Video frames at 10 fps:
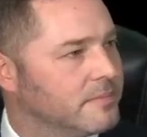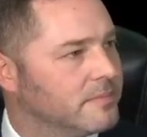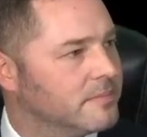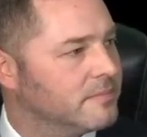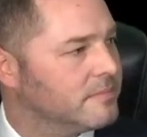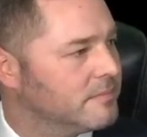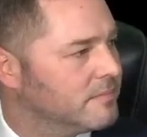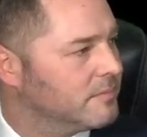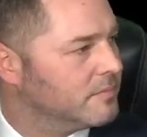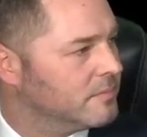
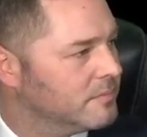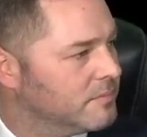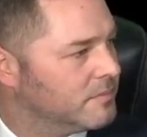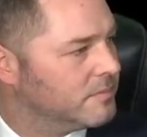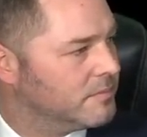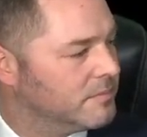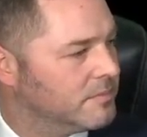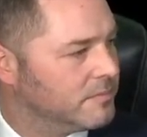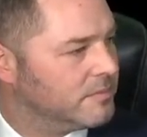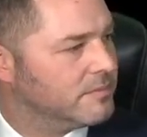
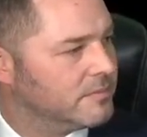This person isn't speaking.